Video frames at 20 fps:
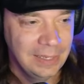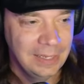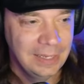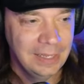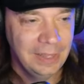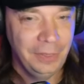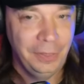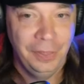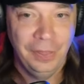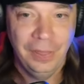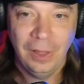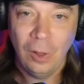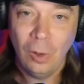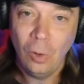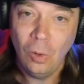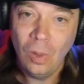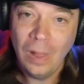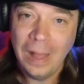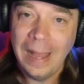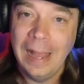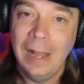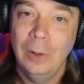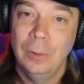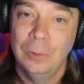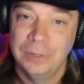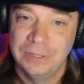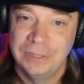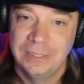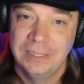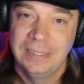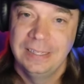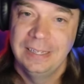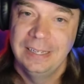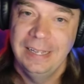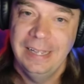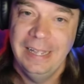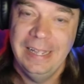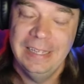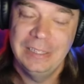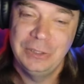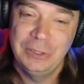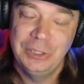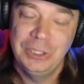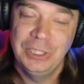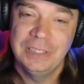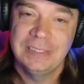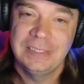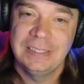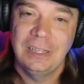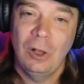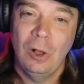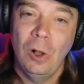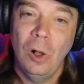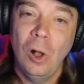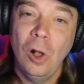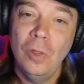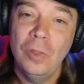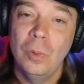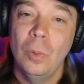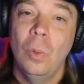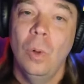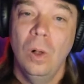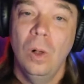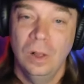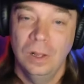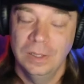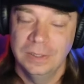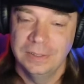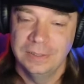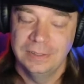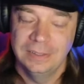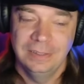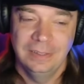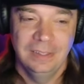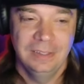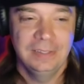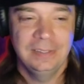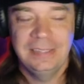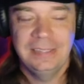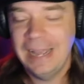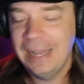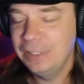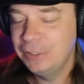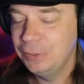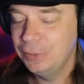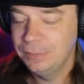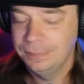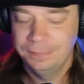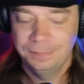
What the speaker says: The whole house is just all the walls, the statue.